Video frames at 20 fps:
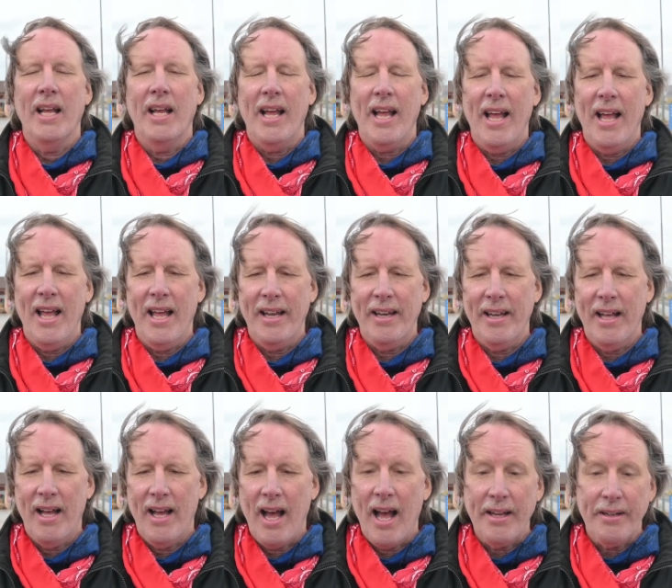And
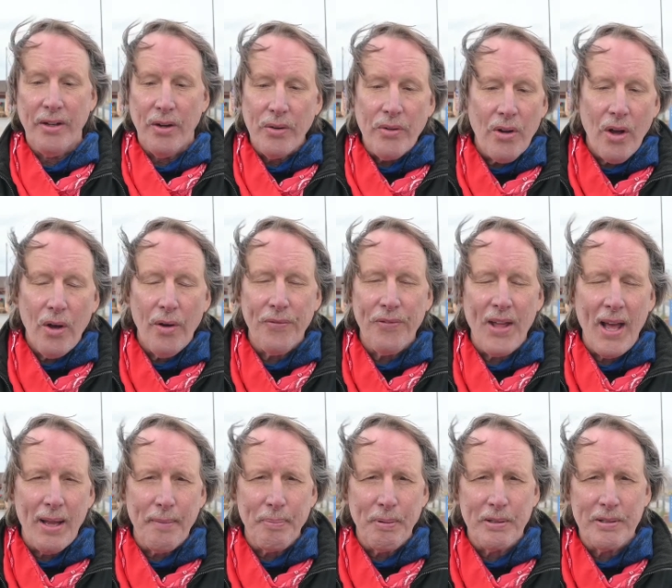uh, I don't know if
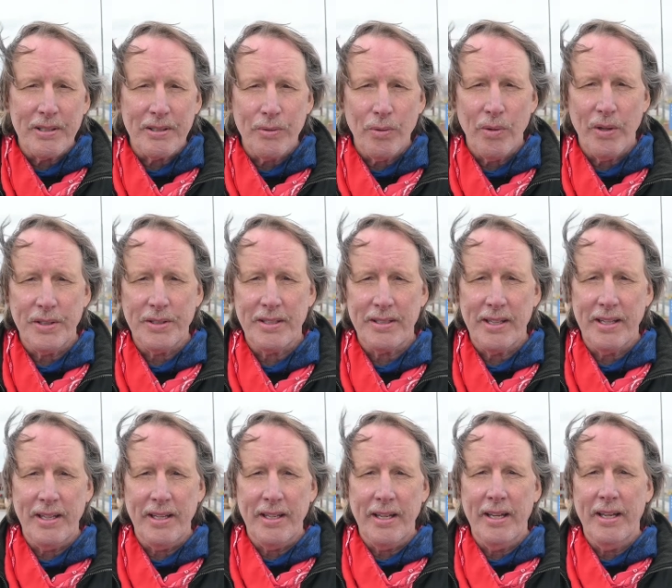that person was
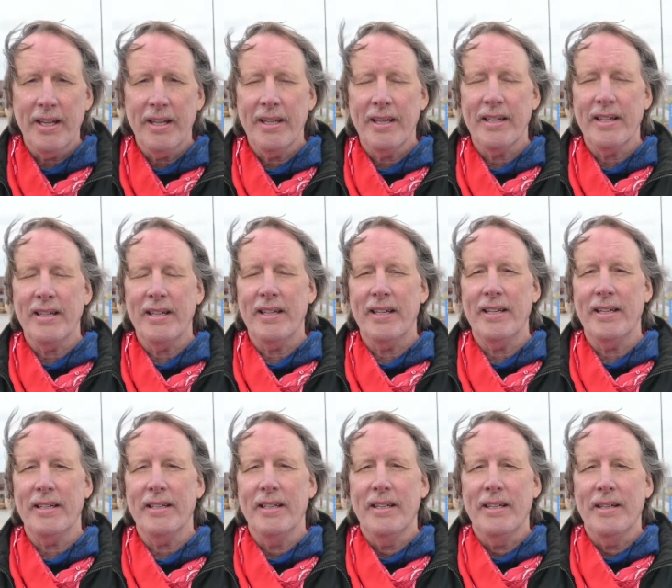the
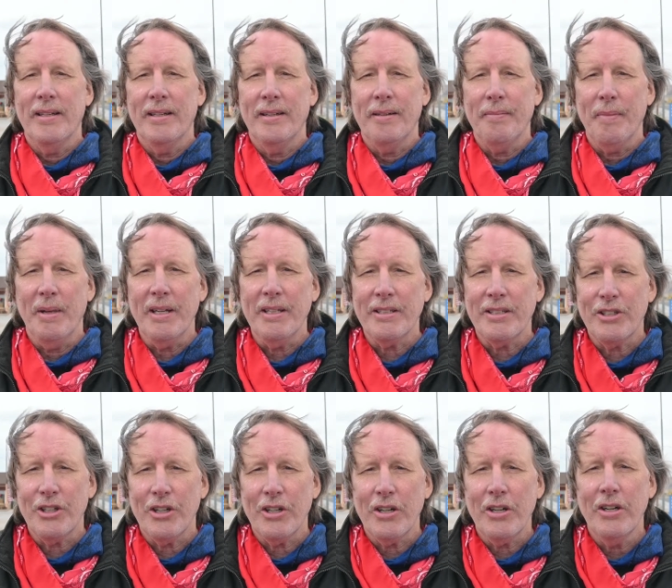uh,
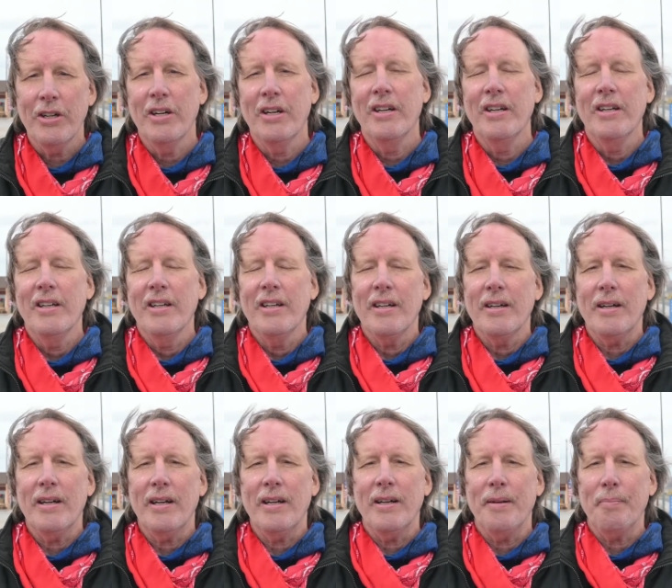minister,
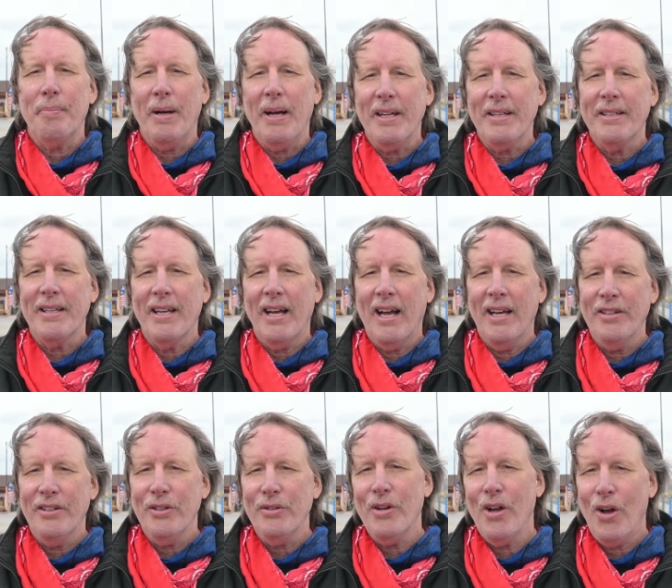uh, but I
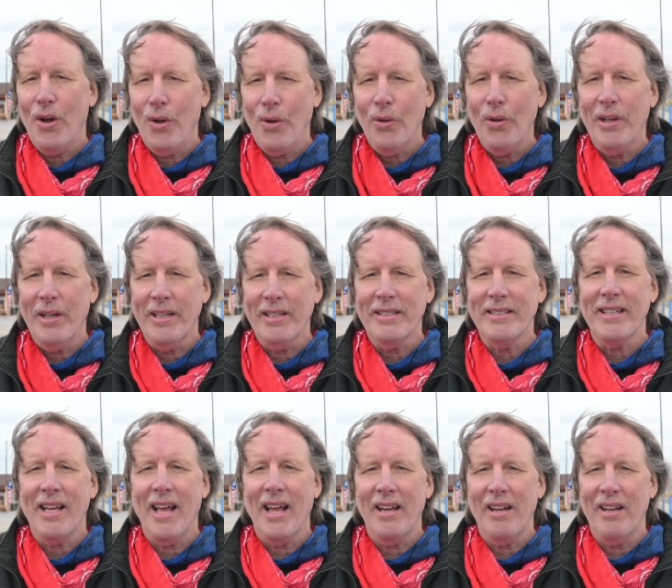do know he
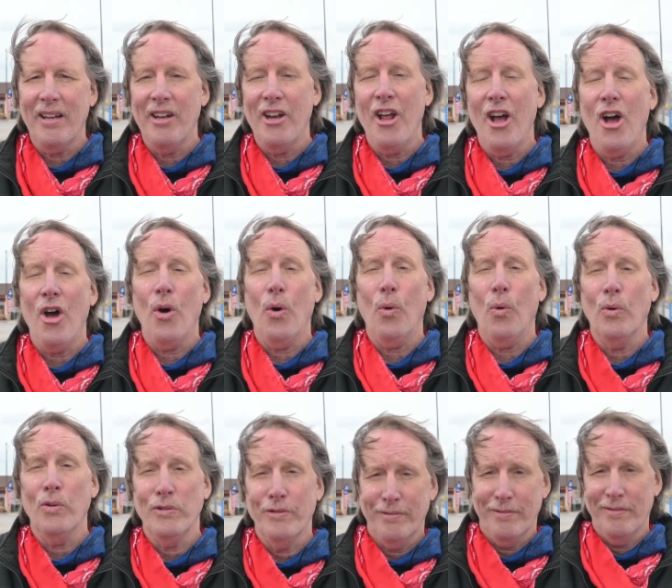said, no,
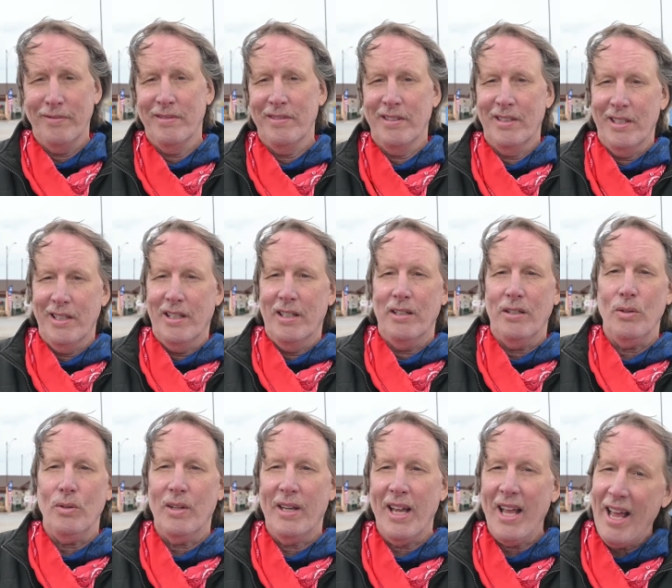
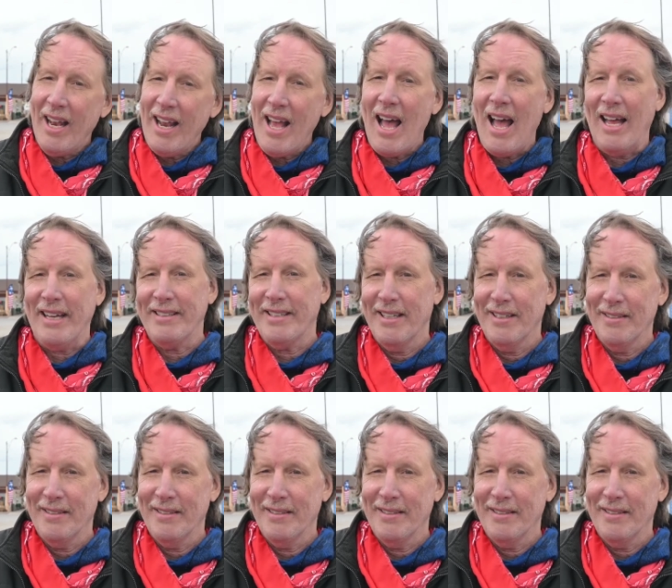you cannot.